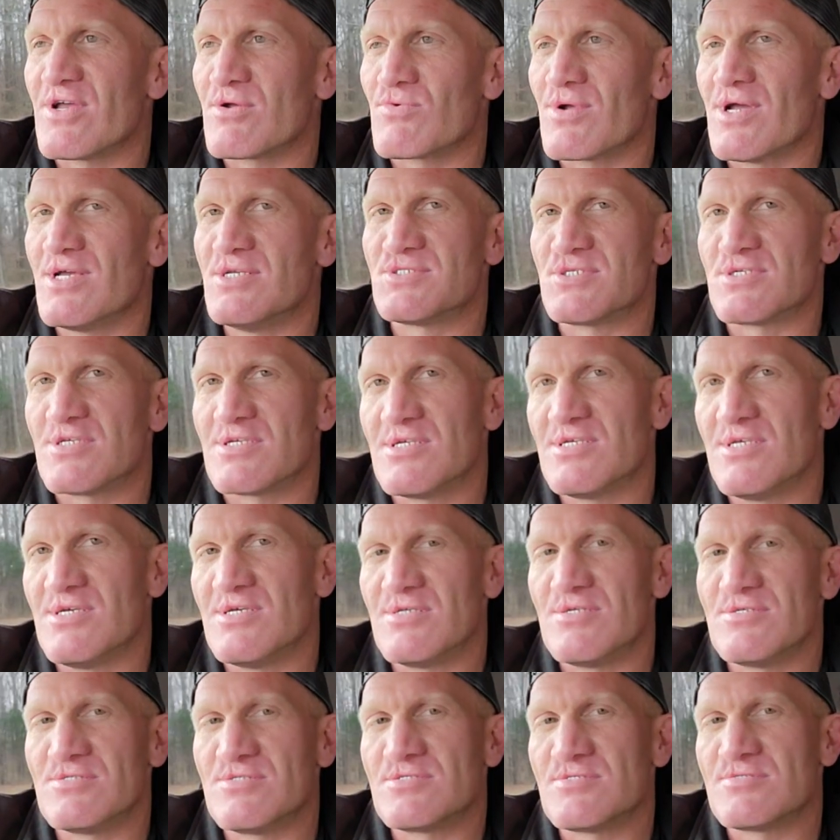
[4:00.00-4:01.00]
of like raising
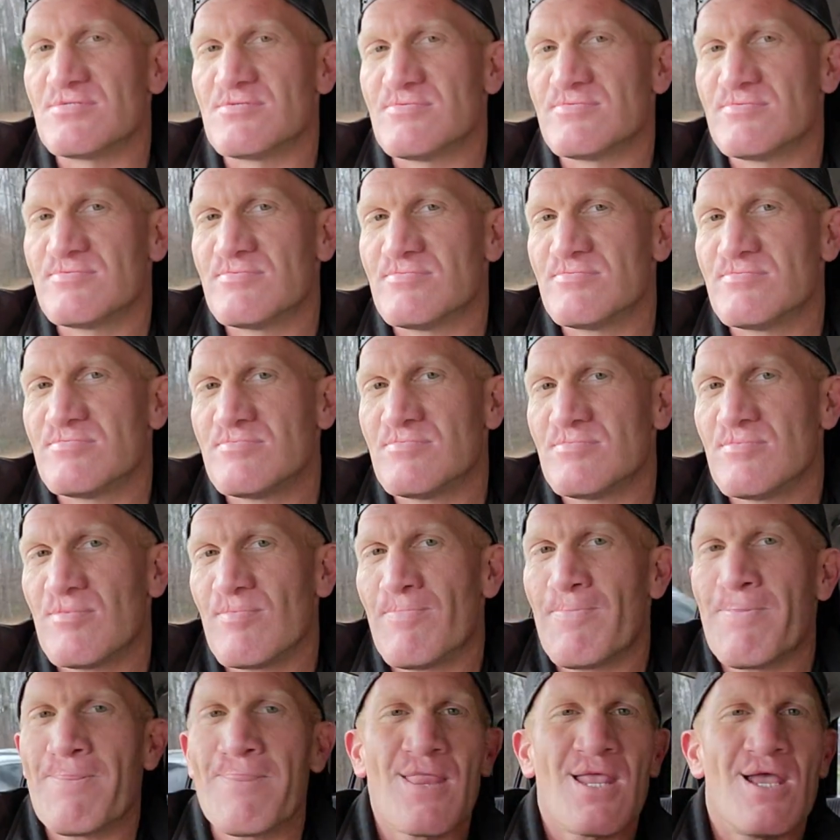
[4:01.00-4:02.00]
kids.
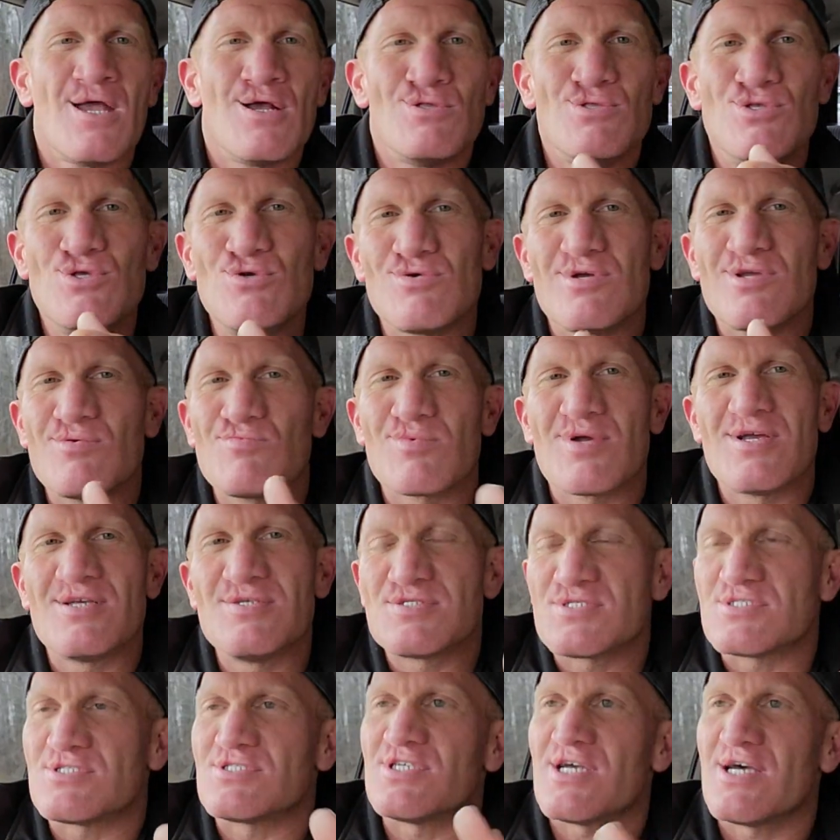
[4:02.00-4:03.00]
You can
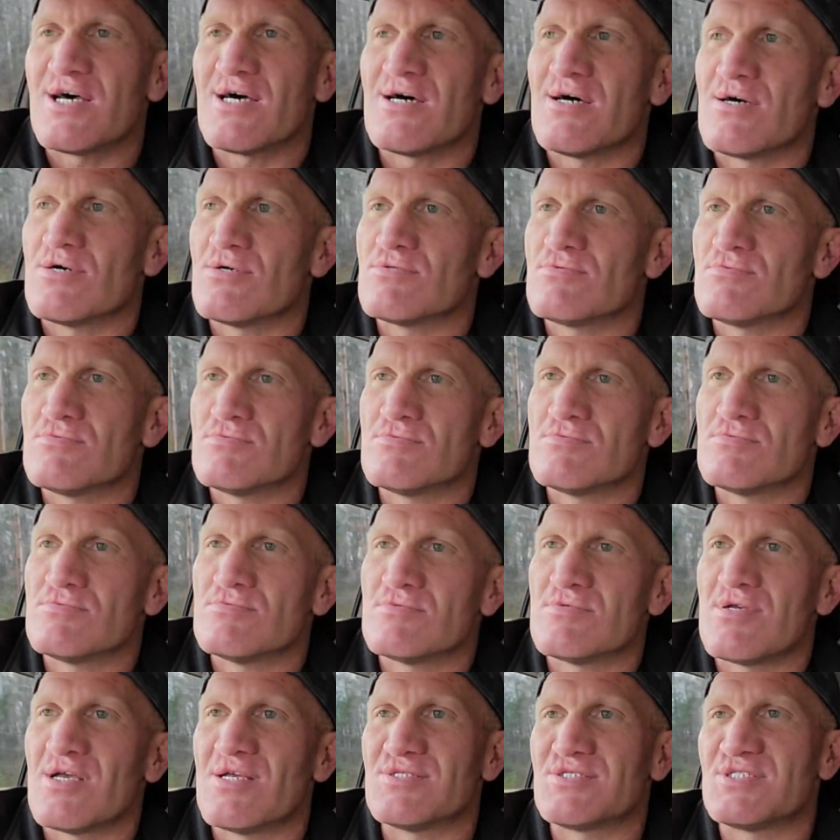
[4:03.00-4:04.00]
raise a child
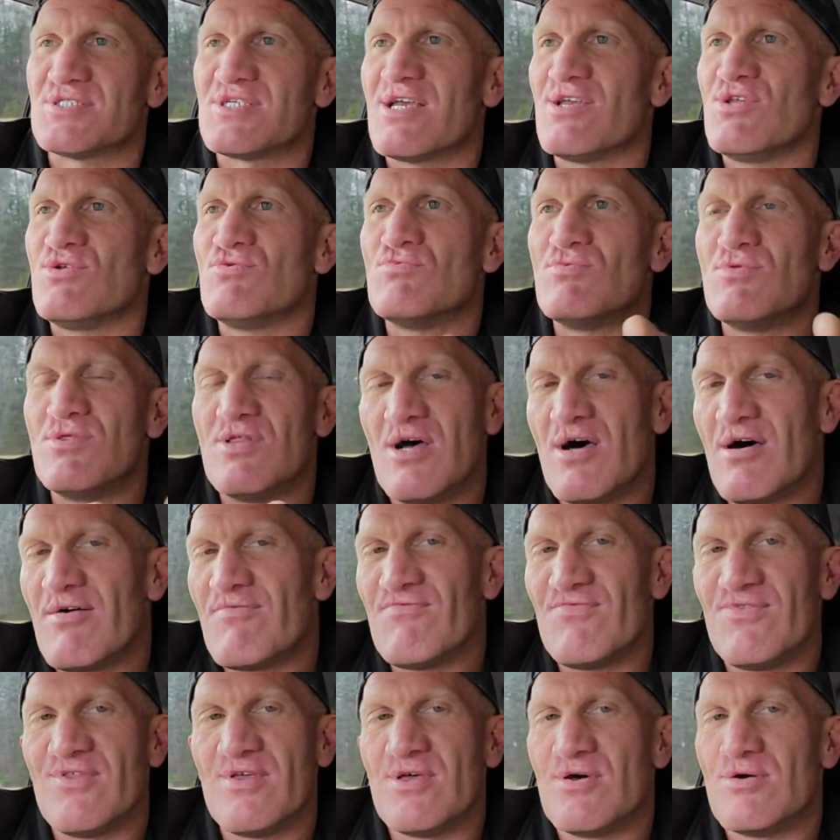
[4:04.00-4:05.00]
and say you
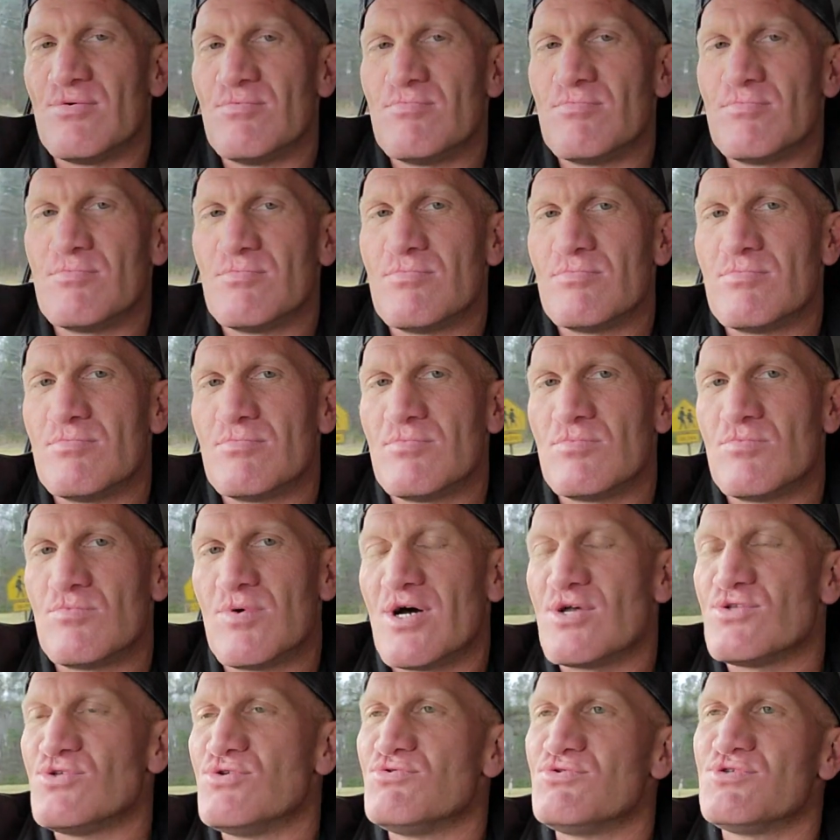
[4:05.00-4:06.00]
love them
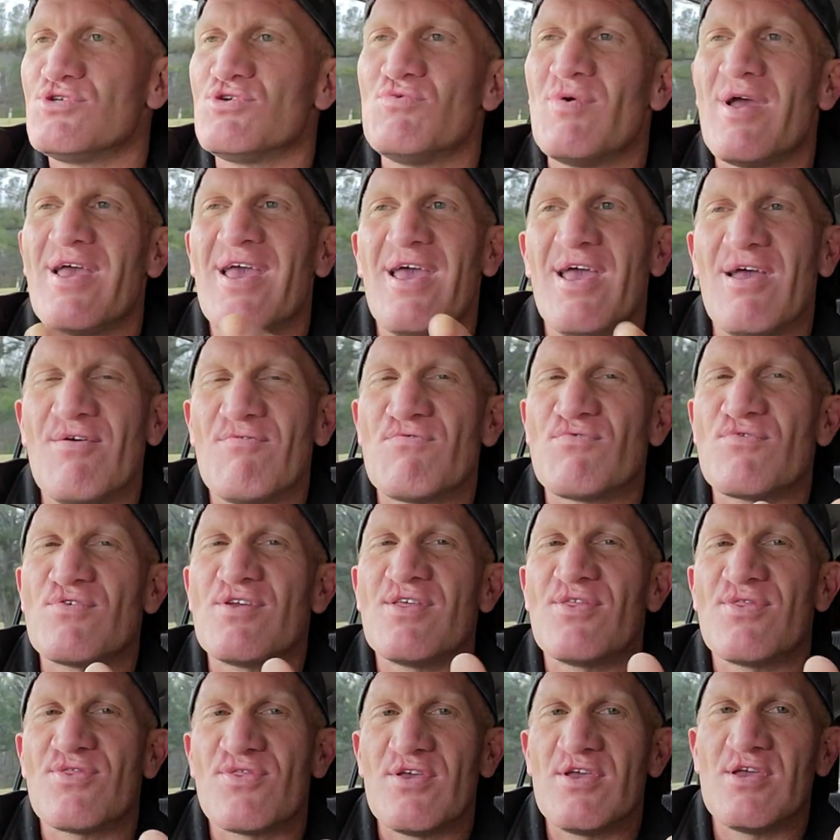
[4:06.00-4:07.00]
while you do
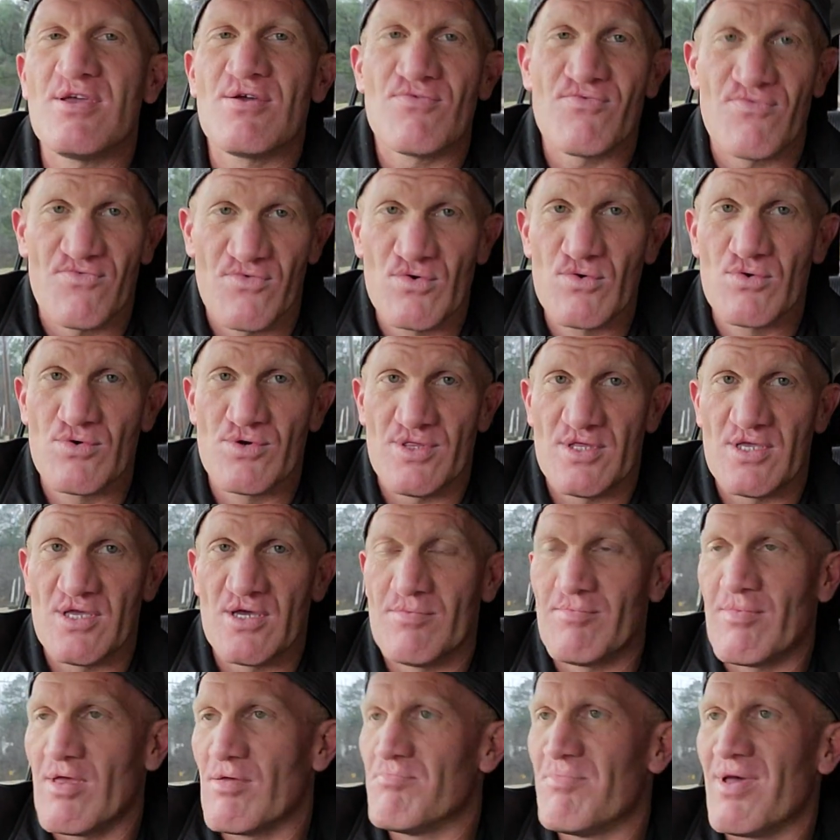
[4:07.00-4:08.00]
everything for
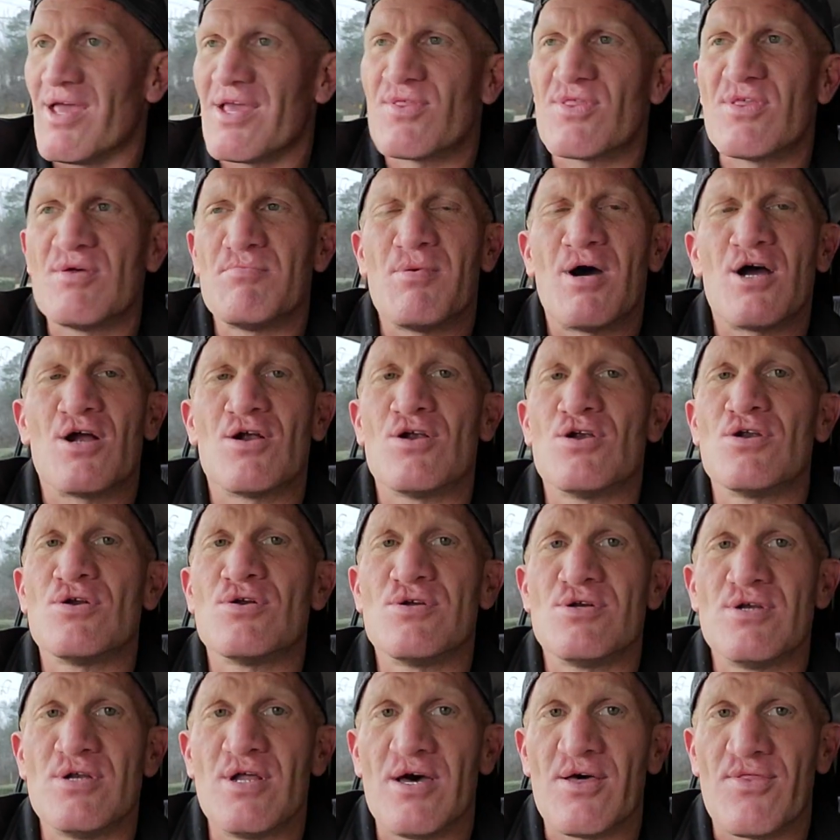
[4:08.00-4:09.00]
them and make them
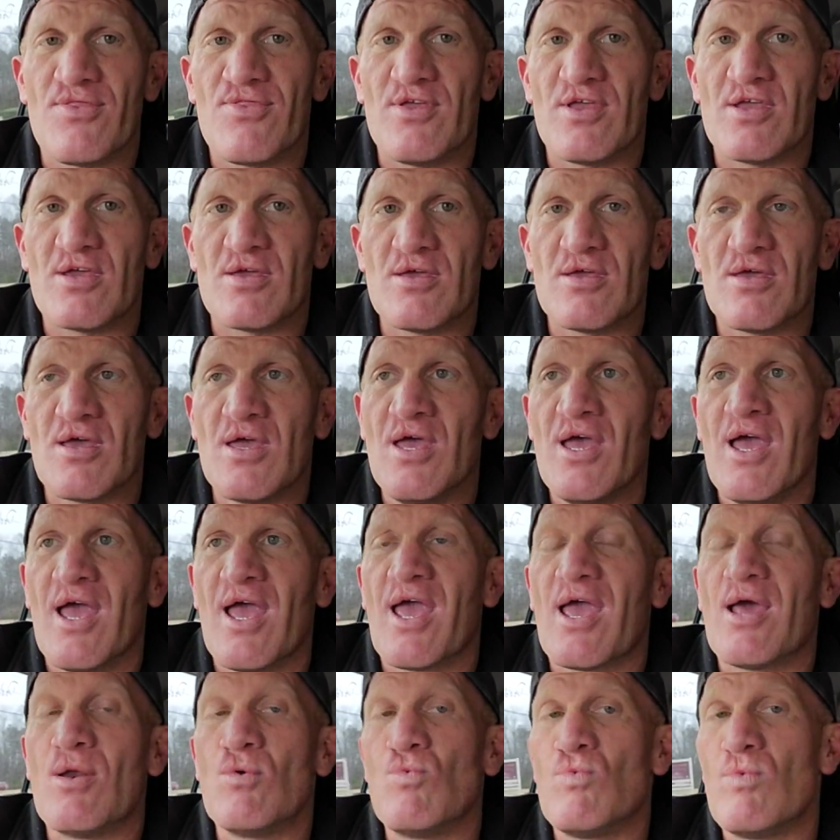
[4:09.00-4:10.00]
earn nothing.
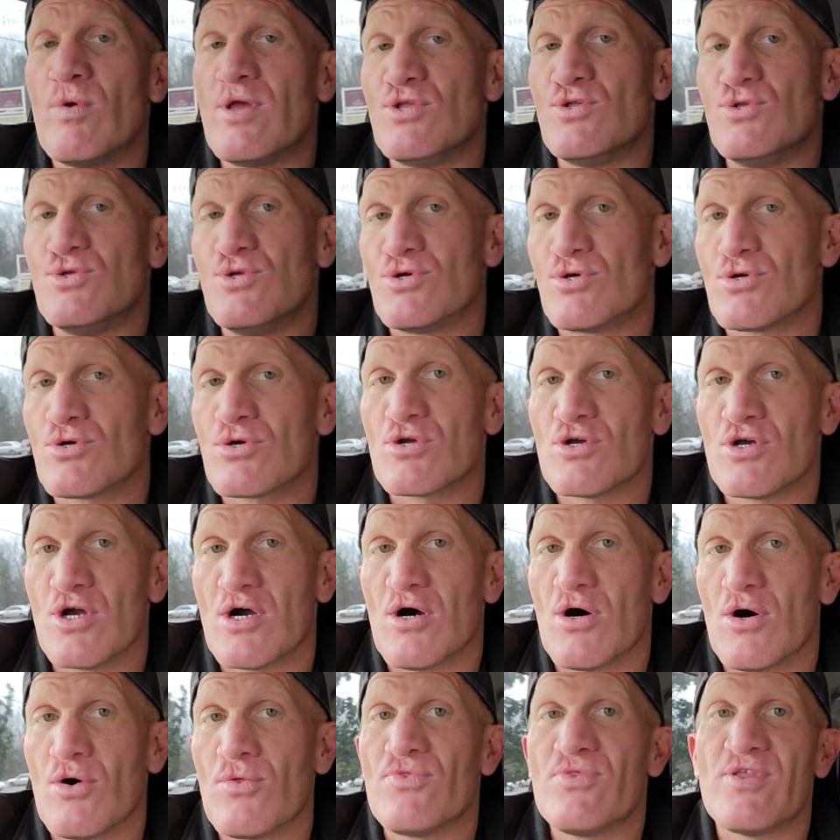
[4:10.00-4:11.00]
And when you're
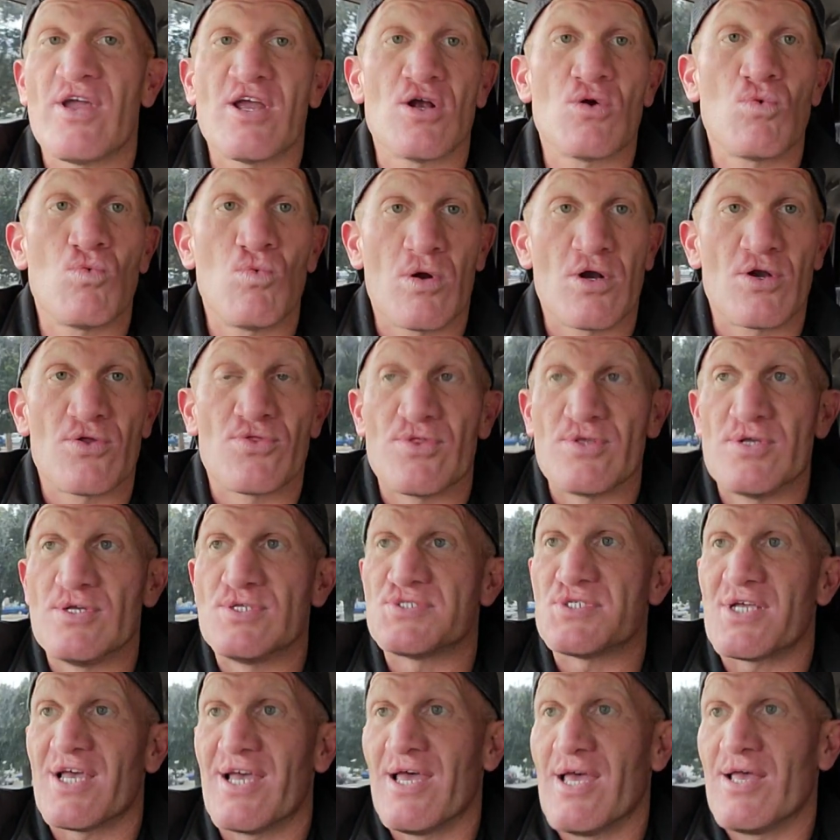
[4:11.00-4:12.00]
gone, they're
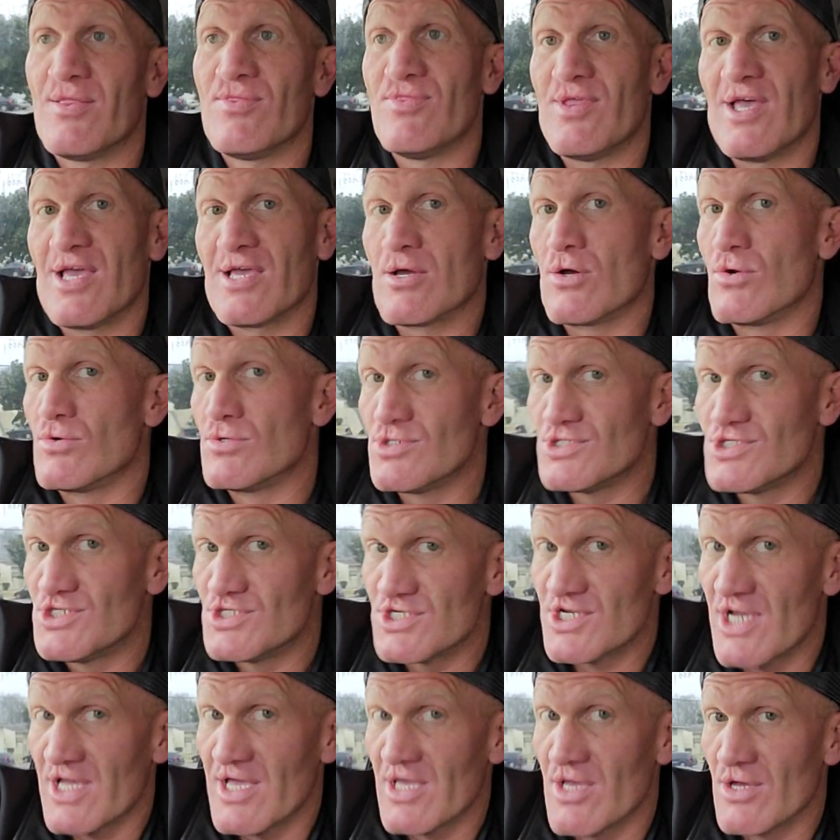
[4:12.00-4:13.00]
worthless and they go to
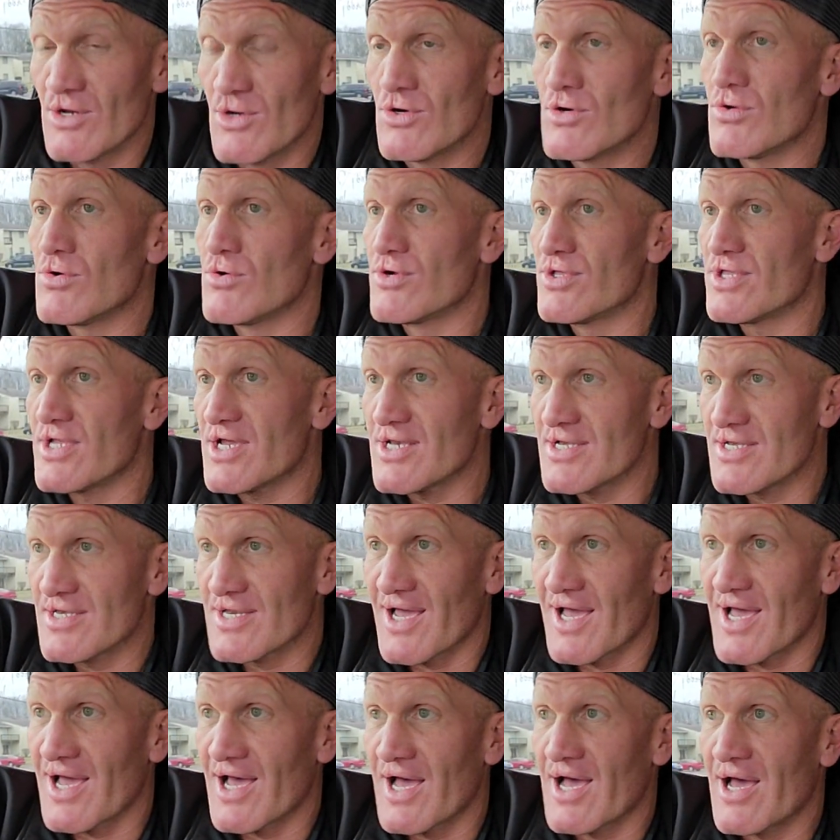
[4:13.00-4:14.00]
jail or they
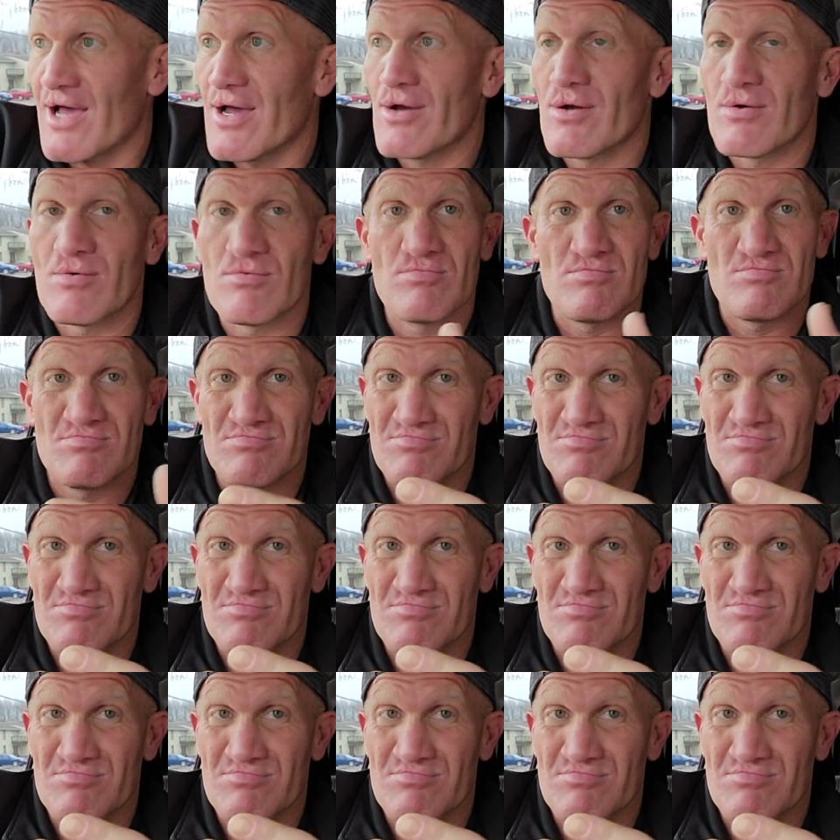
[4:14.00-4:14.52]
die